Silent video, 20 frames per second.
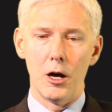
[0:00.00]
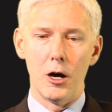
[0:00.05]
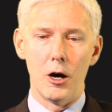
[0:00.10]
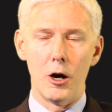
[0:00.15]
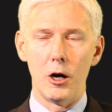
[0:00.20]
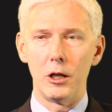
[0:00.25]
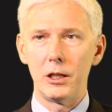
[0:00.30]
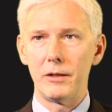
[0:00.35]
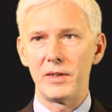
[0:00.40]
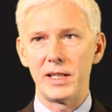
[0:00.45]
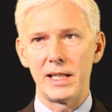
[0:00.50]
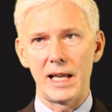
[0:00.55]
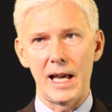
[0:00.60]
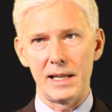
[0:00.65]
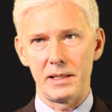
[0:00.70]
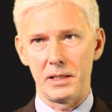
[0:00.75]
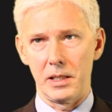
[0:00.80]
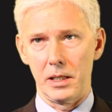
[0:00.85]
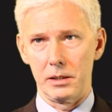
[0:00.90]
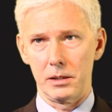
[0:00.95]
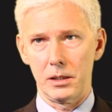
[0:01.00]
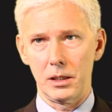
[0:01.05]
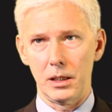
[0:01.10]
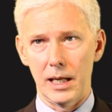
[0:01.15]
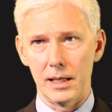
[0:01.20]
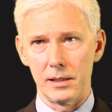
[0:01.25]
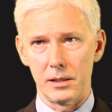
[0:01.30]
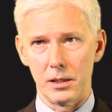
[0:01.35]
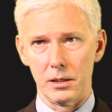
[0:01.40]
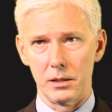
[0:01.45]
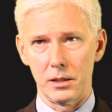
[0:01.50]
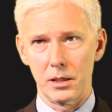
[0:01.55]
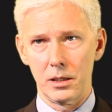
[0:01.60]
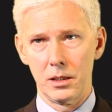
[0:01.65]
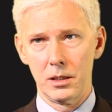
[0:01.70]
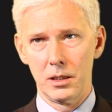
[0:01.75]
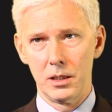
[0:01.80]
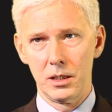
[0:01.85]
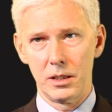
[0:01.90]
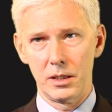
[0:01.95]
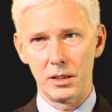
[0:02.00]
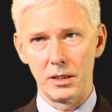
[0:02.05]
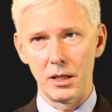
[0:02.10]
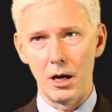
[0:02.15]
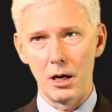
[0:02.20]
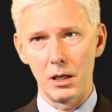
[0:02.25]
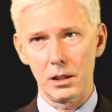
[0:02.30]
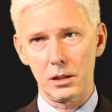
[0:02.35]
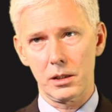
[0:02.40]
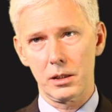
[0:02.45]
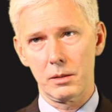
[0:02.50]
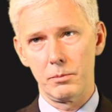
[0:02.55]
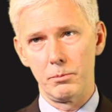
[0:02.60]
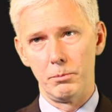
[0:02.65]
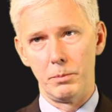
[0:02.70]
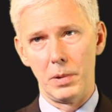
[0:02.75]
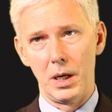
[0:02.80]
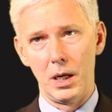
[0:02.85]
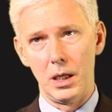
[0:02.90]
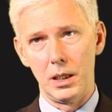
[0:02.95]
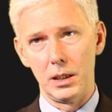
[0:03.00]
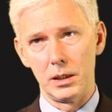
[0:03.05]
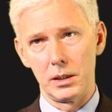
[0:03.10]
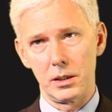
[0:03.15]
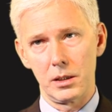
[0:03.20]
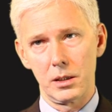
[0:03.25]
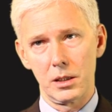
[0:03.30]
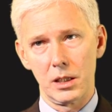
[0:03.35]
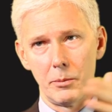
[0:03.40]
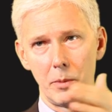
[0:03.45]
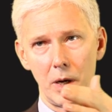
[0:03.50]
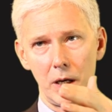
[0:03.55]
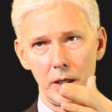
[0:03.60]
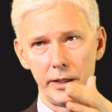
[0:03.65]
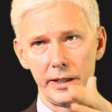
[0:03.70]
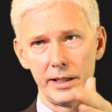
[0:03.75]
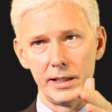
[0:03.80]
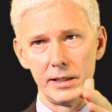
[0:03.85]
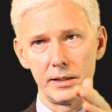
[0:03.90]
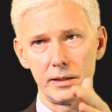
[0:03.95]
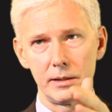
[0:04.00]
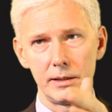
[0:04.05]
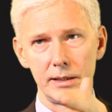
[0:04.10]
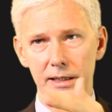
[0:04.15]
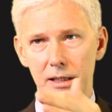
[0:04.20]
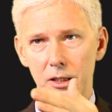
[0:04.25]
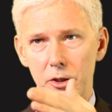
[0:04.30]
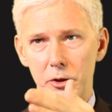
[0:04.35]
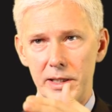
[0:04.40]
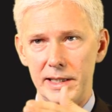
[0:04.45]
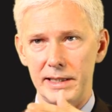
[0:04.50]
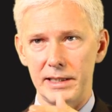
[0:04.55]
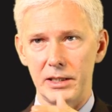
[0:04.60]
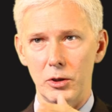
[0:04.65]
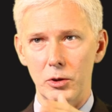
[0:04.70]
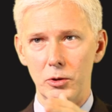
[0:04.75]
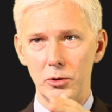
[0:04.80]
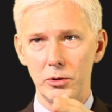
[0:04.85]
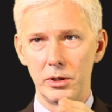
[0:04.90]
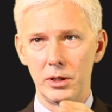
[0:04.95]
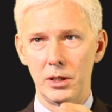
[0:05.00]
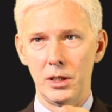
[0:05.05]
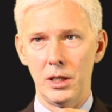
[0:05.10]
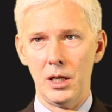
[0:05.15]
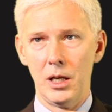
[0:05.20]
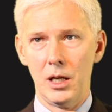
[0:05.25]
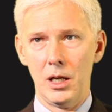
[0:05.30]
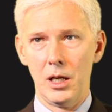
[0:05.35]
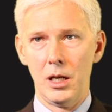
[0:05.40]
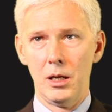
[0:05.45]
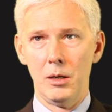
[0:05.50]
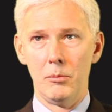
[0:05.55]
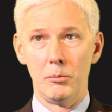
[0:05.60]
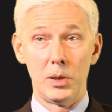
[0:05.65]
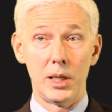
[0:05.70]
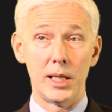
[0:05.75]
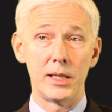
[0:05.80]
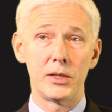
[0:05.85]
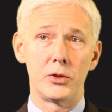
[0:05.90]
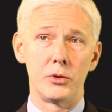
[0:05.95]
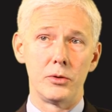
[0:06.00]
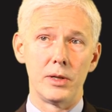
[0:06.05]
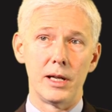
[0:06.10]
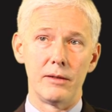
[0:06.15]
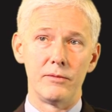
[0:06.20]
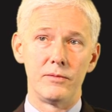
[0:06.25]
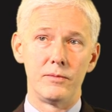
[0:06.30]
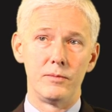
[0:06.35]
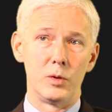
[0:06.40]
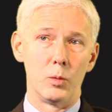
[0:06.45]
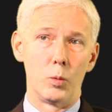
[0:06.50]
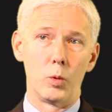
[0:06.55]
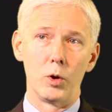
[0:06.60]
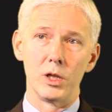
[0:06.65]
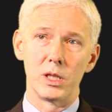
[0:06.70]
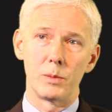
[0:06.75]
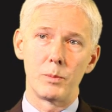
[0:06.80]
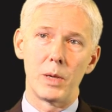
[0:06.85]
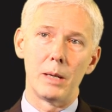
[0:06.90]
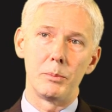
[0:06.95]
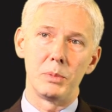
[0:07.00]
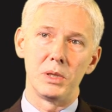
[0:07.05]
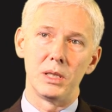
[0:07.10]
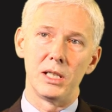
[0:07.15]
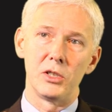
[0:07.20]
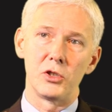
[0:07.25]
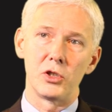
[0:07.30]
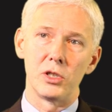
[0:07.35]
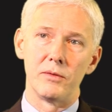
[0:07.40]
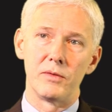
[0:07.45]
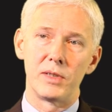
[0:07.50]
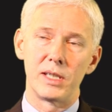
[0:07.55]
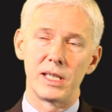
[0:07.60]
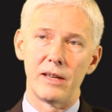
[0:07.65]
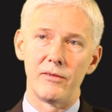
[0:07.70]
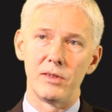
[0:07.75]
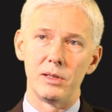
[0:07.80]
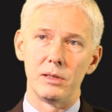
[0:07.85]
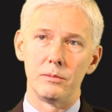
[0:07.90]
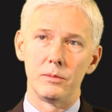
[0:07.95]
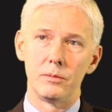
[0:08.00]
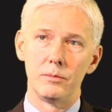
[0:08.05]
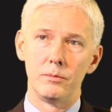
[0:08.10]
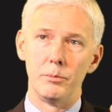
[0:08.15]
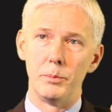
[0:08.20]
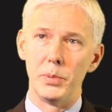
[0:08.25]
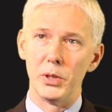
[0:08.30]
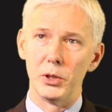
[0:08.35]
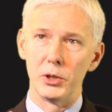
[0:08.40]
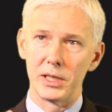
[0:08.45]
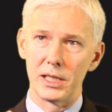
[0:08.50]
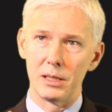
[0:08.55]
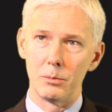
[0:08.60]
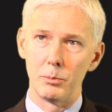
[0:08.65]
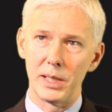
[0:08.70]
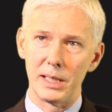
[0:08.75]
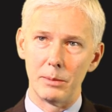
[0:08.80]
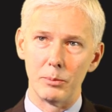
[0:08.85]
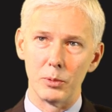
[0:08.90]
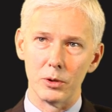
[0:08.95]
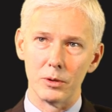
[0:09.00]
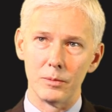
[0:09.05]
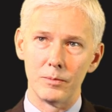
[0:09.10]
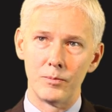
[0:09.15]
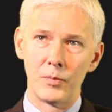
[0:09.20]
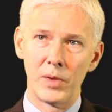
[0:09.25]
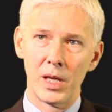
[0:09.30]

all of the asset classes, stocks, bonds, commodities, including gold. Plus you have the world's population of 7 billion people.